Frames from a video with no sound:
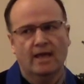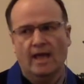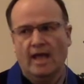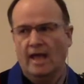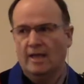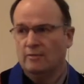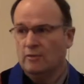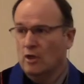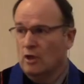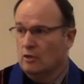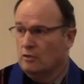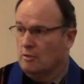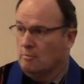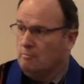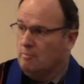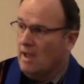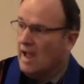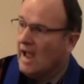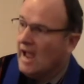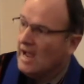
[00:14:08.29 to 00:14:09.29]
And the
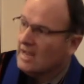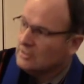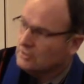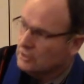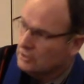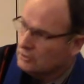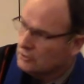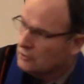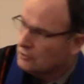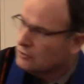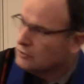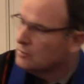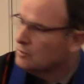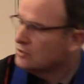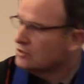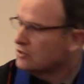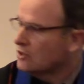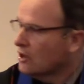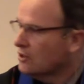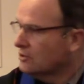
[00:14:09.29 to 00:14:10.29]
passengers were
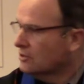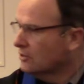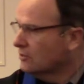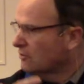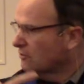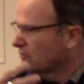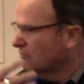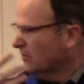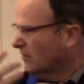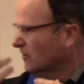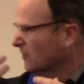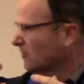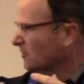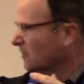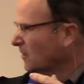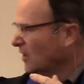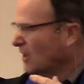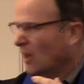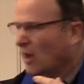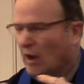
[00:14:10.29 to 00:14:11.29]
starting to feel
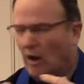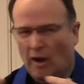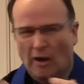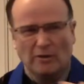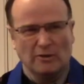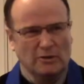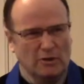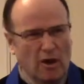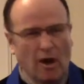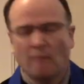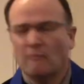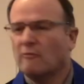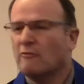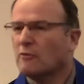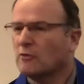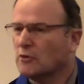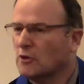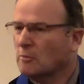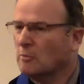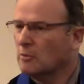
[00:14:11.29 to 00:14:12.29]

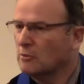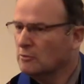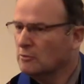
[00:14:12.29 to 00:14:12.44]
uncomfortable.